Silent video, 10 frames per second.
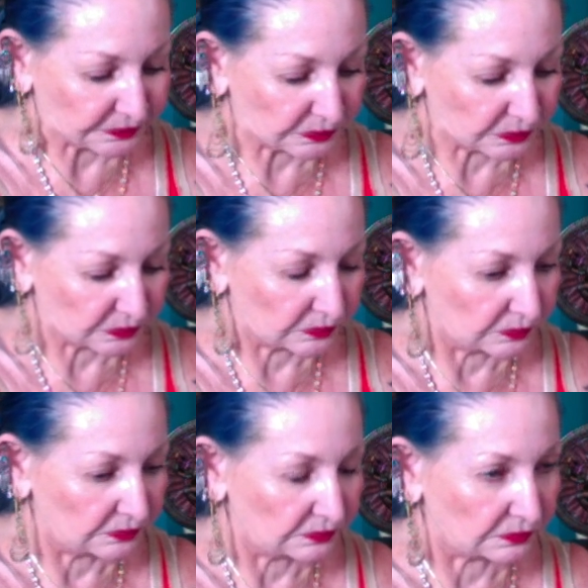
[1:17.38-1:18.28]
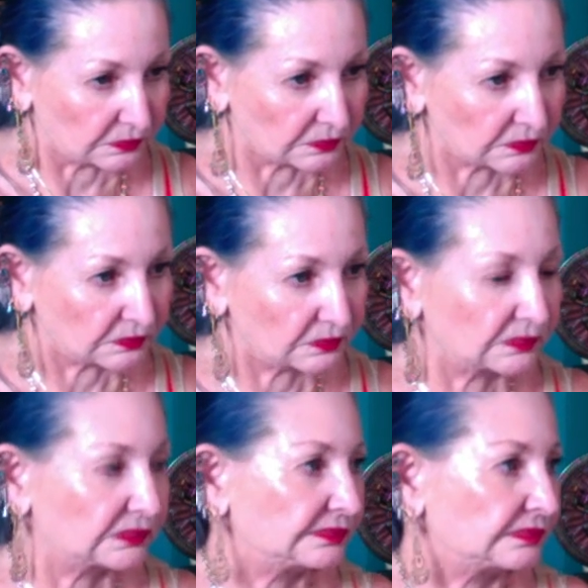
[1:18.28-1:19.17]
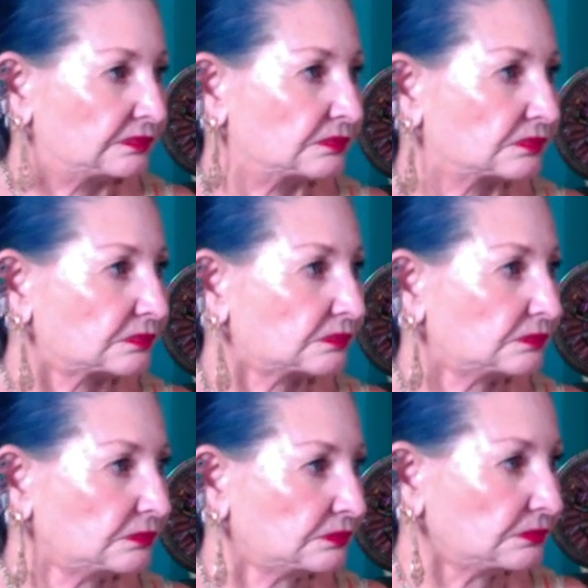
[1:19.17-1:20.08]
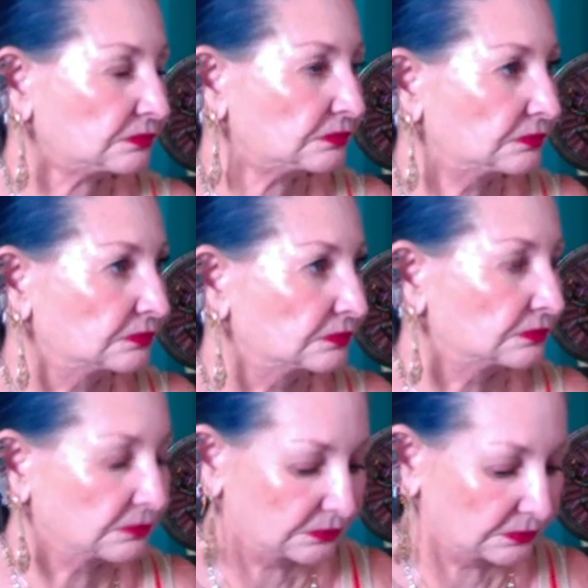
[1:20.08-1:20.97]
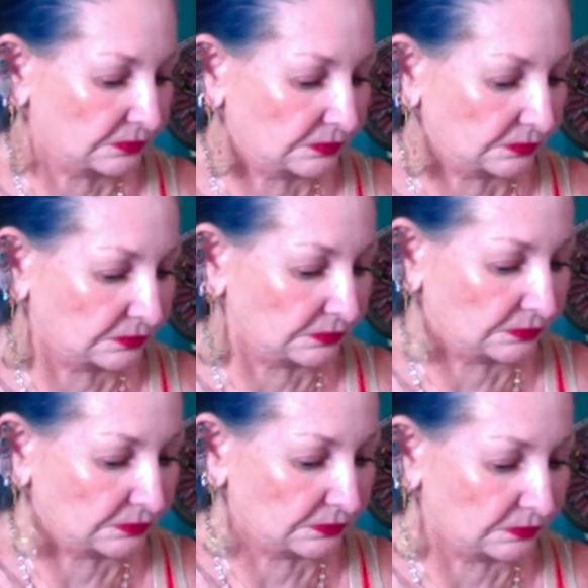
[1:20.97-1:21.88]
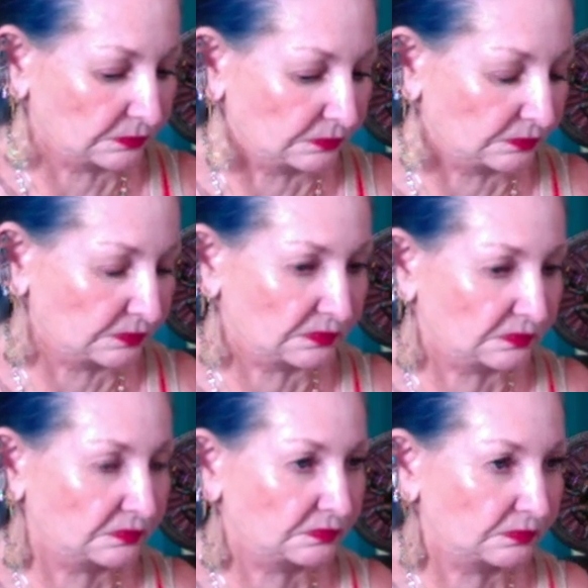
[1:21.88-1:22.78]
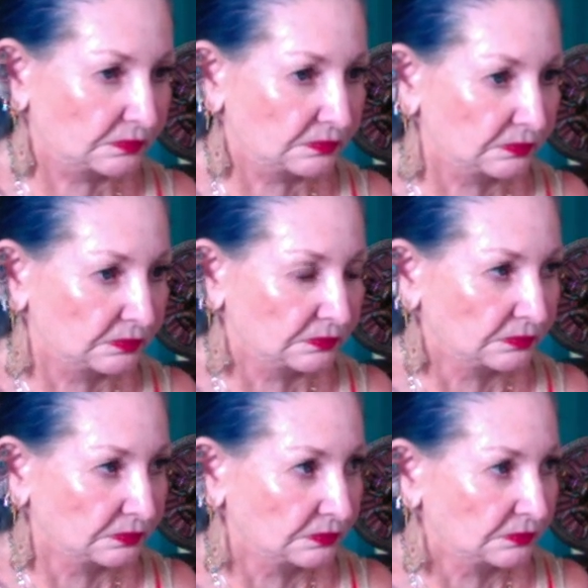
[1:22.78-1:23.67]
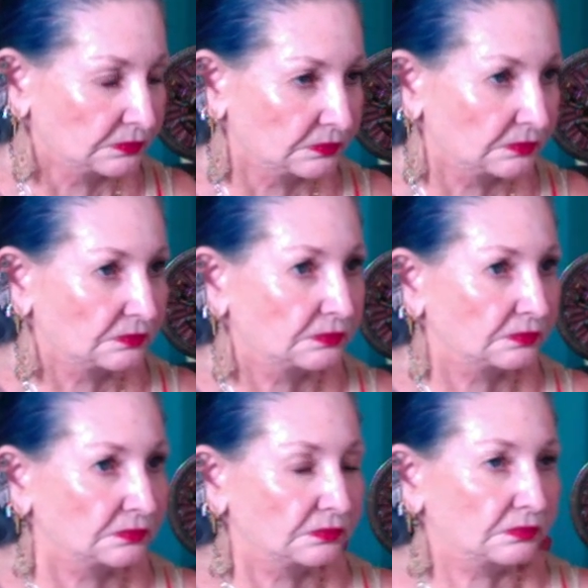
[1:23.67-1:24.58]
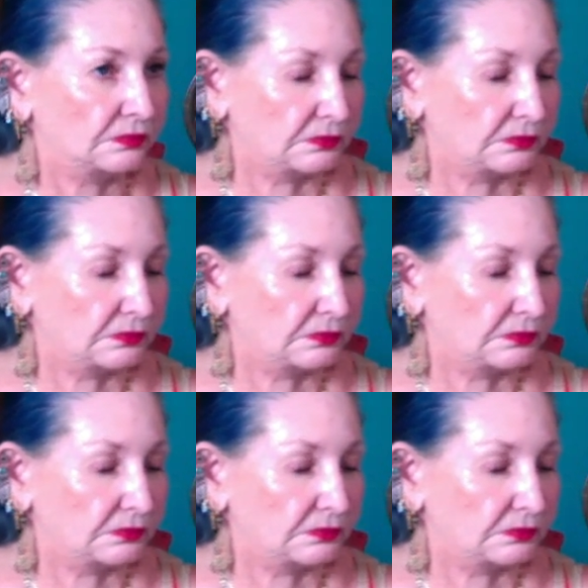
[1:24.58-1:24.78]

[no speech]